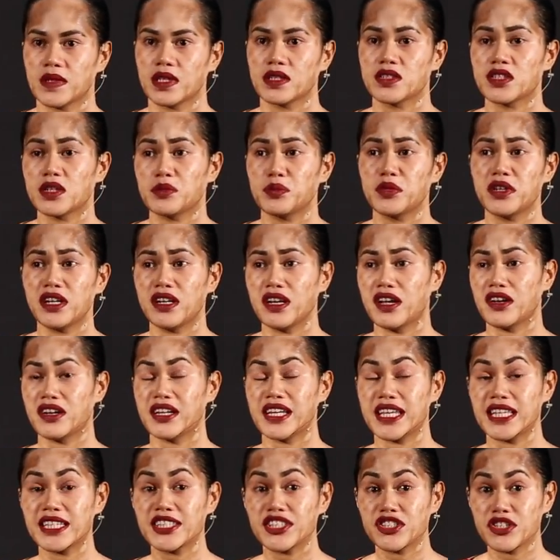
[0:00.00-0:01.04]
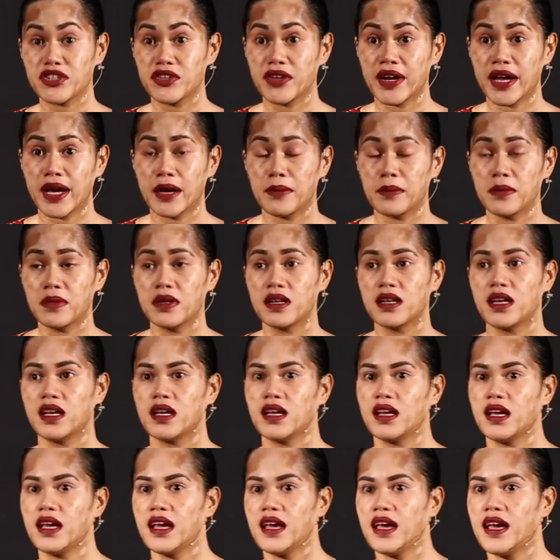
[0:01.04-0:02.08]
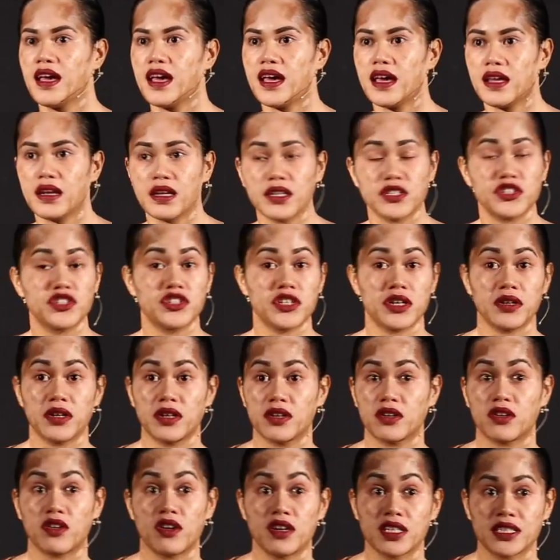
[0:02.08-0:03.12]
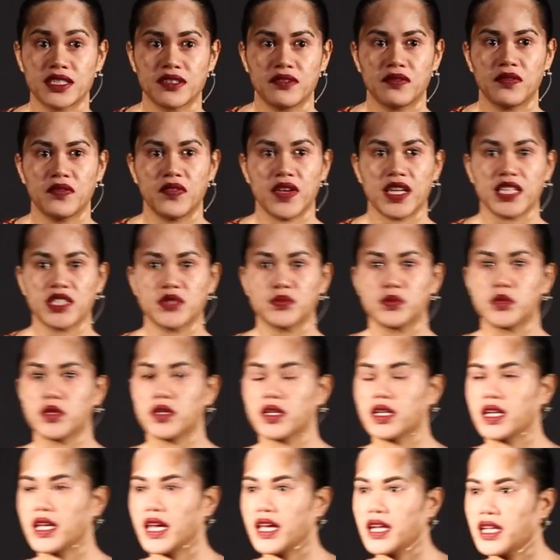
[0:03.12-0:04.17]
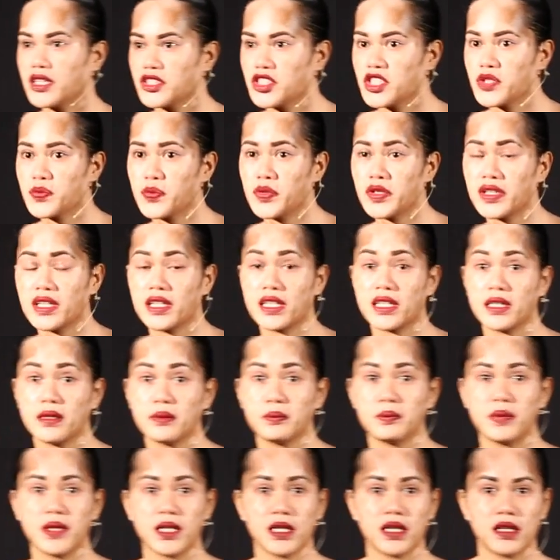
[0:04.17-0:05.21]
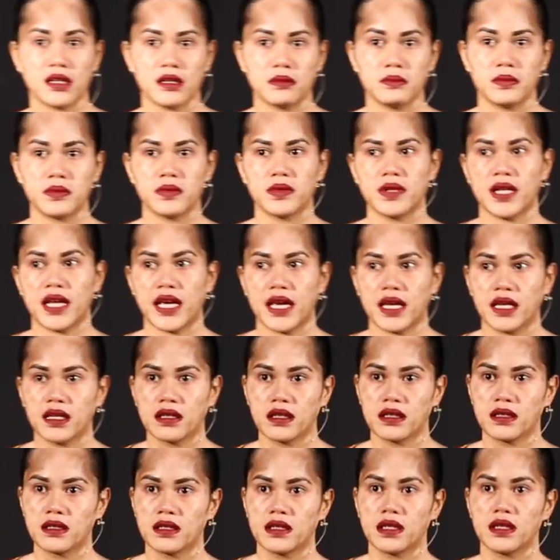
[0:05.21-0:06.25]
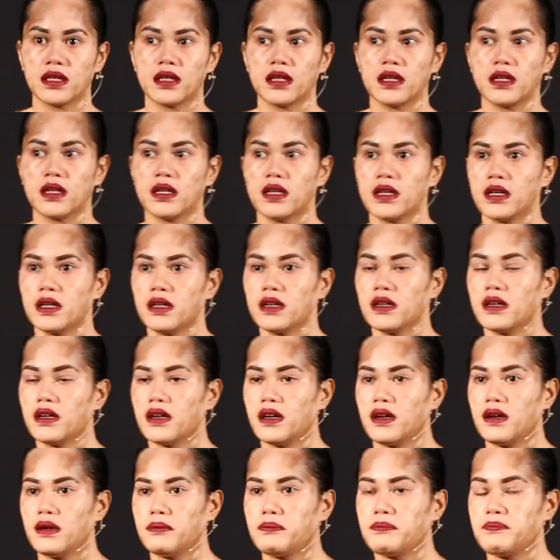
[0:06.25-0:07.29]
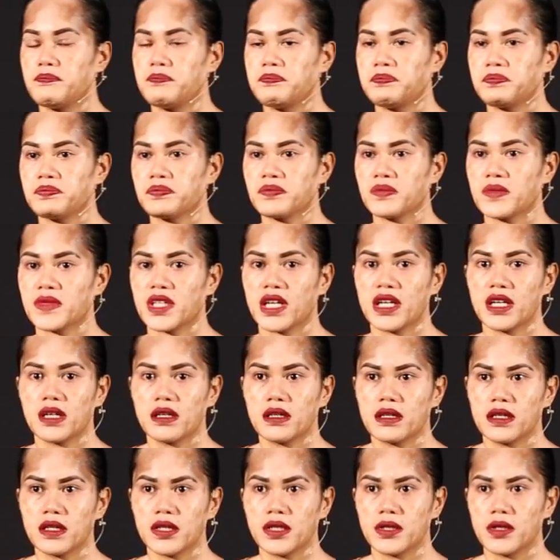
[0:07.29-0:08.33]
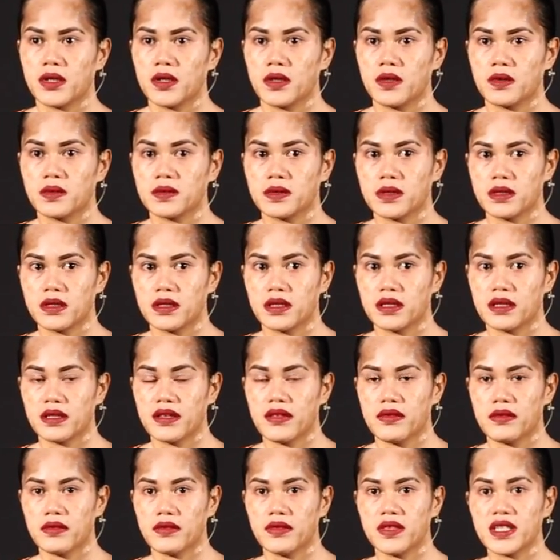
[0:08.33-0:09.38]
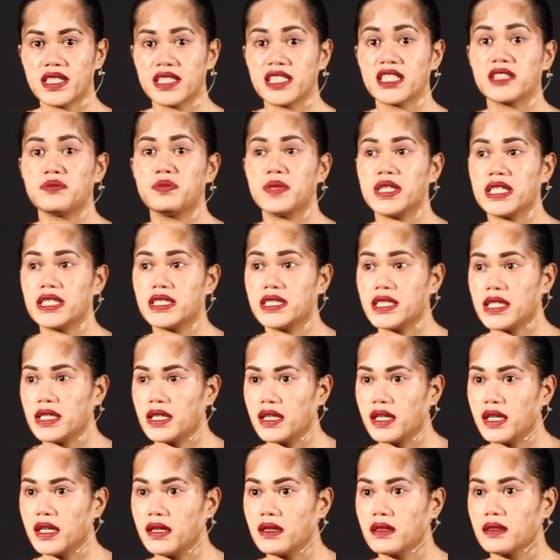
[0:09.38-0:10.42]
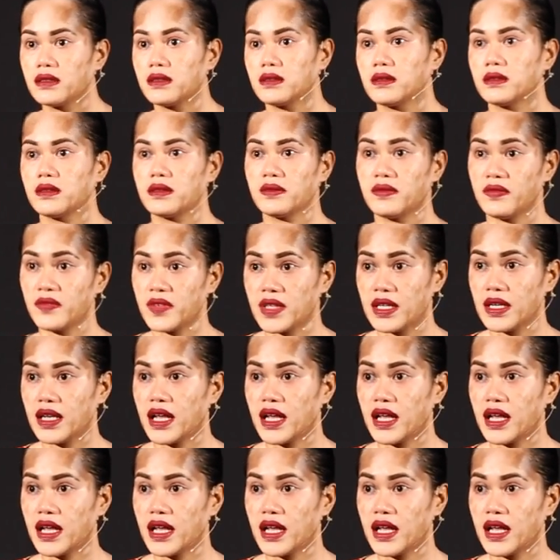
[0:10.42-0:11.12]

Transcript: So I put it out on Instagram, and I'd share it across on Facebook, and I just put a little blurb like, you know, this is me dealing with